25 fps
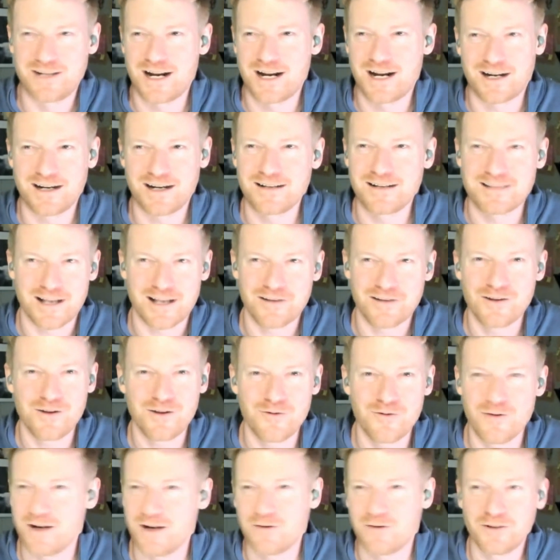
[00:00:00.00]
not going to tell
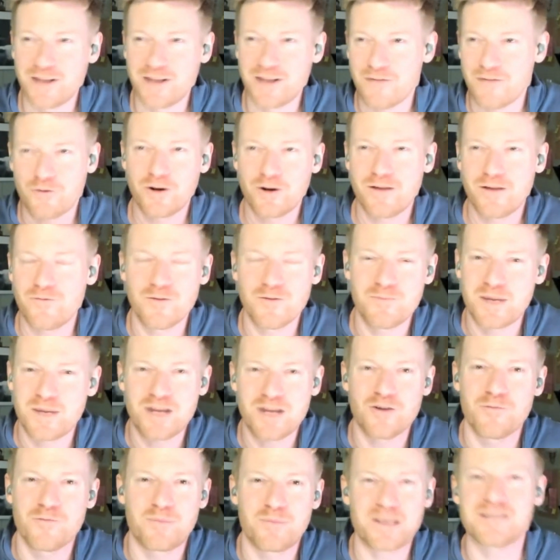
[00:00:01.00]
you. It'll never even be
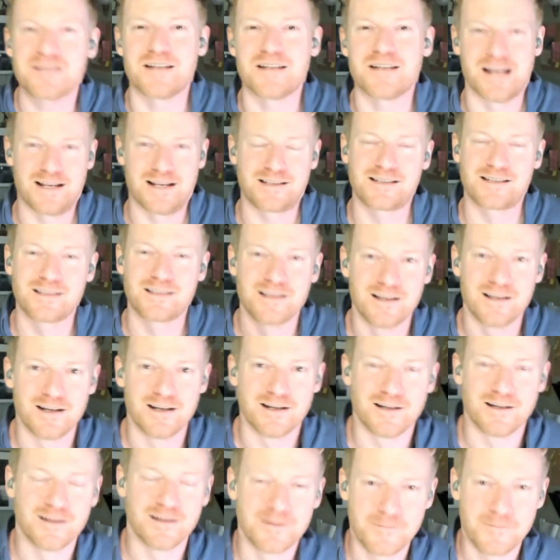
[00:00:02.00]
your business.
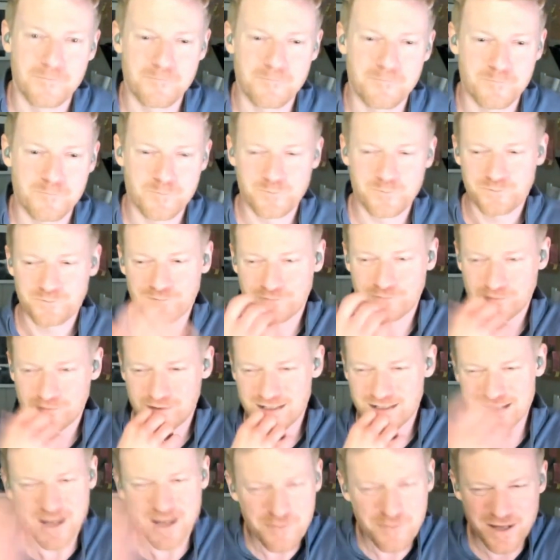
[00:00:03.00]

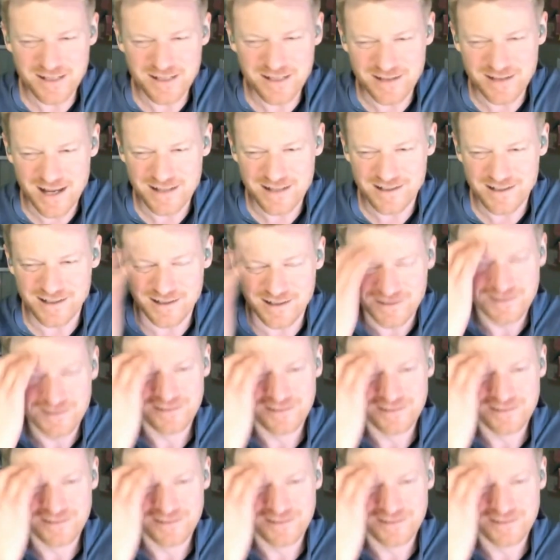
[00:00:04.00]
Does that make sense?